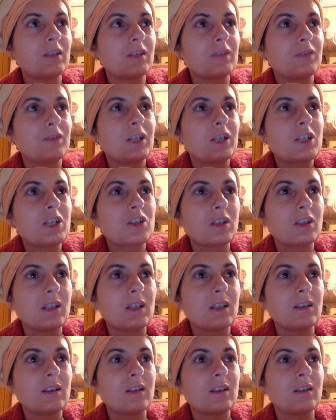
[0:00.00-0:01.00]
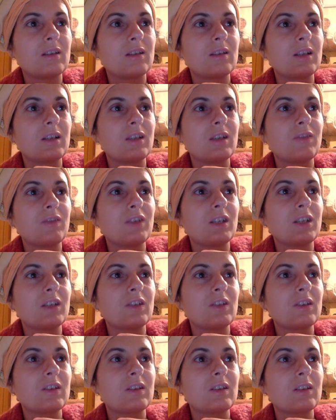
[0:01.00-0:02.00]
frictionated, that
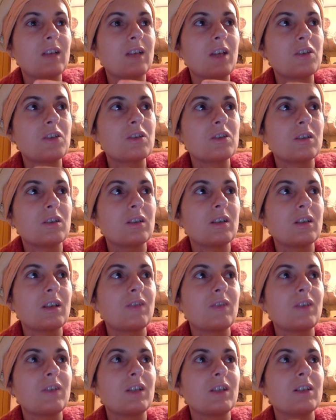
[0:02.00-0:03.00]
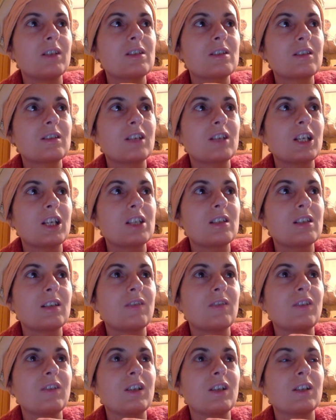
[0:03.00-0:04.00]
feels tension, that feels stress, that
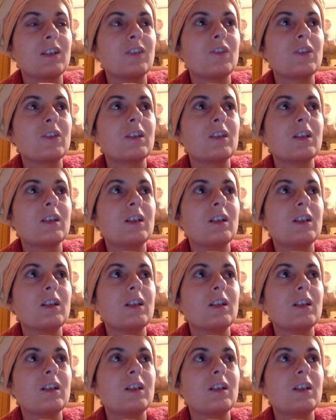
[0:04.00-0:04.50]
feels